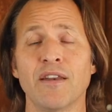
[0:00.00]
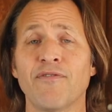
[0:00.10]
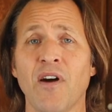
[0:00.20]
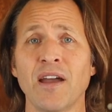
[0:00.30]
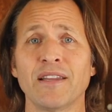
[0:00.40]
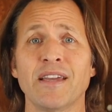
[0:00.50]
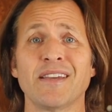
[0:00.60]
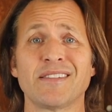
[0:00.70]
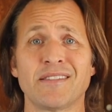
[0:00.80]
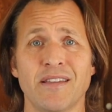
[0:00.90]
And finally,
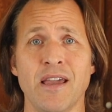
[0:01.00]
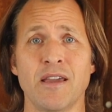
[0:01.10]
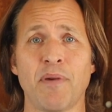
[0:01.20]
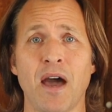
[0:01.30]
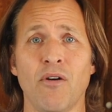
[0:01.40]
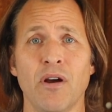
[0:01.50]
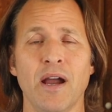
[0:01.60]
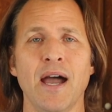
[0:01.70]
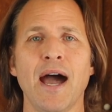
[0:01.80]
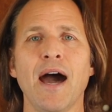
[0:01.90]
staying
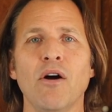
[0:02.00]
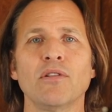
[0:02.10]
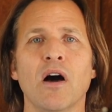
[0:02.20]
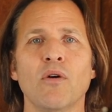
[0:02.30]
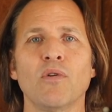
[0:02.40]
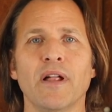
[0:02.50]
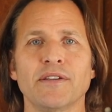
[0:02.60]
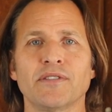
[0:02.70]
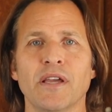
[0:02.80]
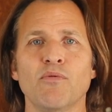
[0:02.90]
power. How long will I
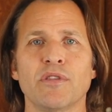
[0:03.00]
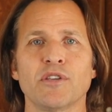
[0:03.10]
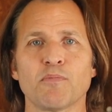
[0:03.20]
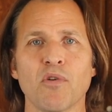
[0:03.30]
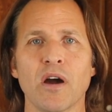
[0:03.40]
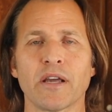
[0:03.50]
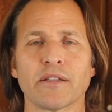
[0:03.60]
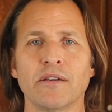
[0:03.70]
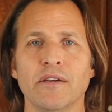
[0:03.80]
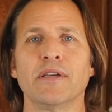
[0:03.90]
stay with this
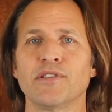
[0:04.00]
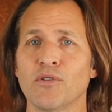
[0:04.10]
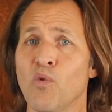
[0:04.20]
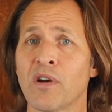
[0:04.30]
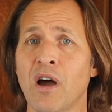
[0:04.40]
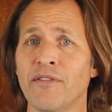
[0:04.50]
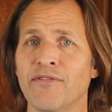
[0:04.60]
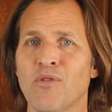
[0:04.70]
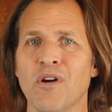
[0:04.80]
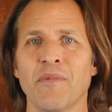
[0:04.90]
product? Is it a one-off
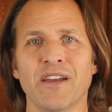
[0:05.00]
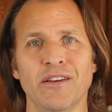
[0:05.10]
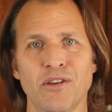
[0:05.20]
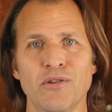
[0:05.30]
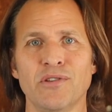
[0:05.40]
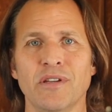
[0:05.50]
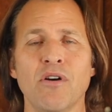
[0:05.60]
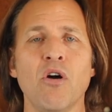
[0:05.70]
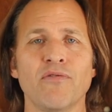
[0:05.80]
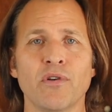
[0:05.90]
or am I gonna use
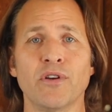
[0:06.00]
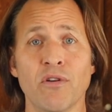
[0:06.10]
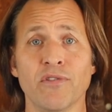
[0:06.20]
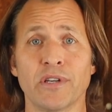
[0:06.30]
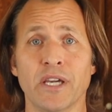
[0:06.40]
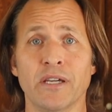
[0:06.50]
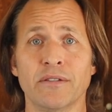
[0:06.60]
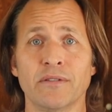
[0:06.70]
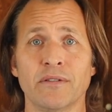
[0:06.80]
it over and over again?